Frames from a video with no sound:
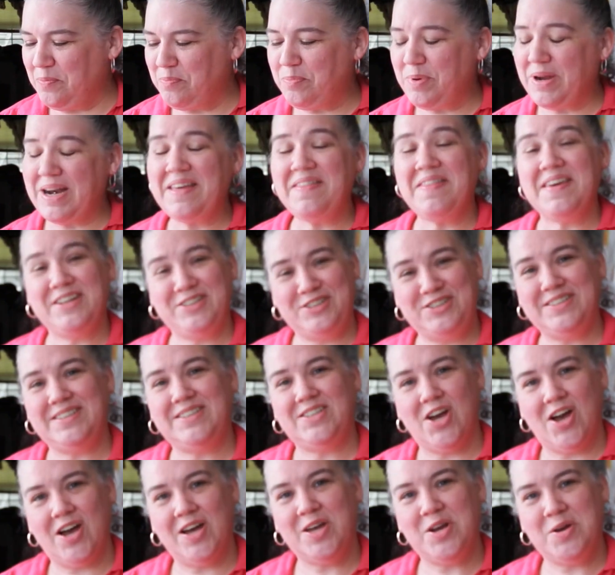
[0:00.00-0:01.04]
but I think she's
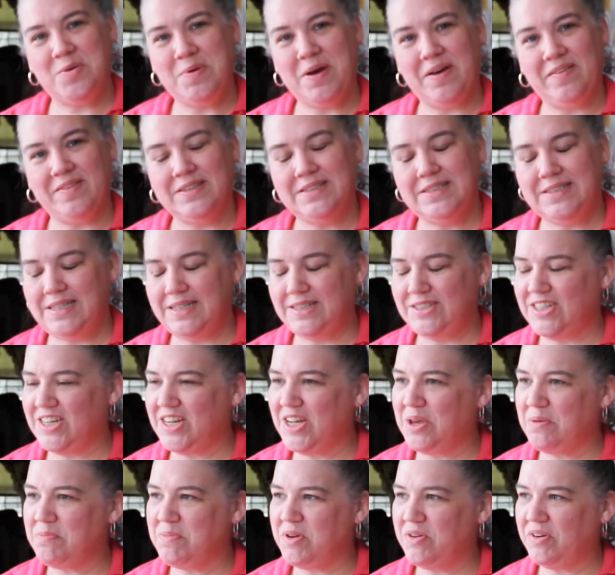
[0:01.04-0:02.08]
talking about the stitching
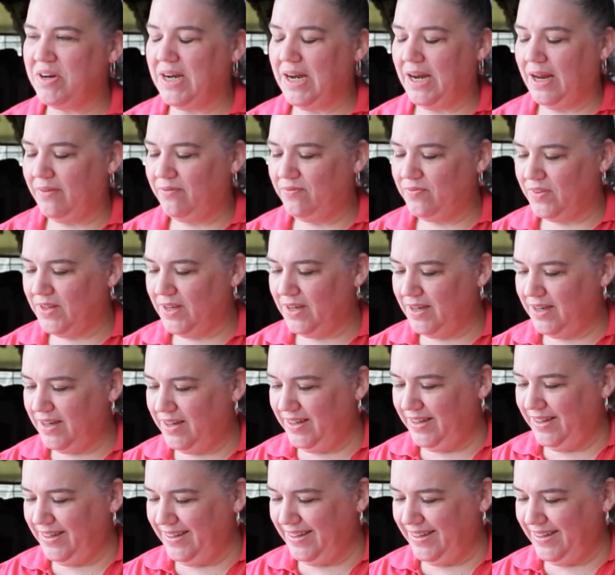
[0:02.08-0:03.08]
community. Uh,